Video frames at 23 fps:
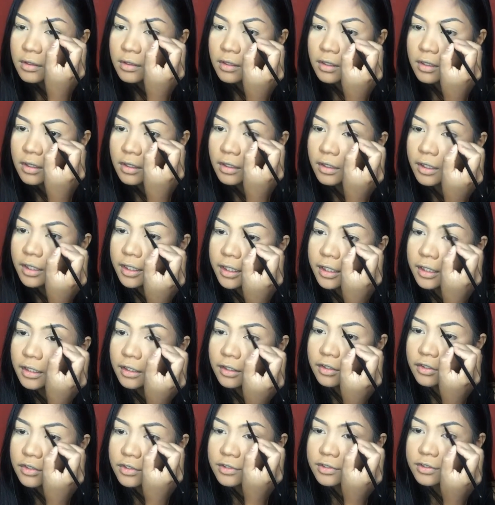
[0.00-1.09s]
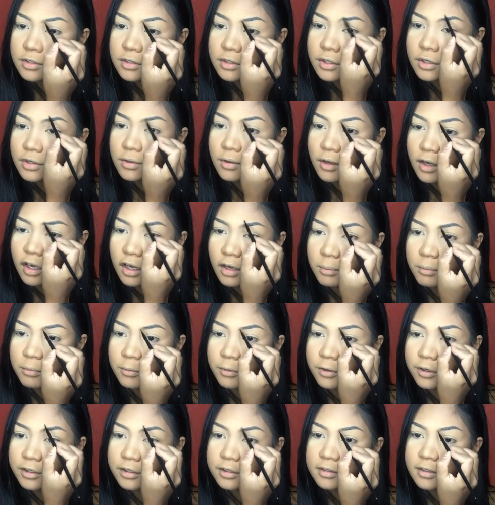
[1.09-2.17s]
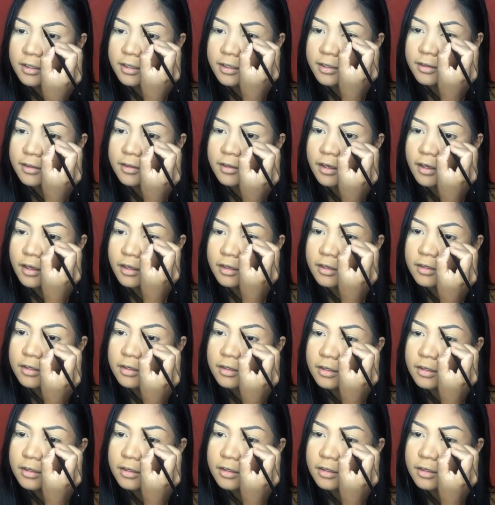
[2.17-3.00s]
And again, just go upwards like that.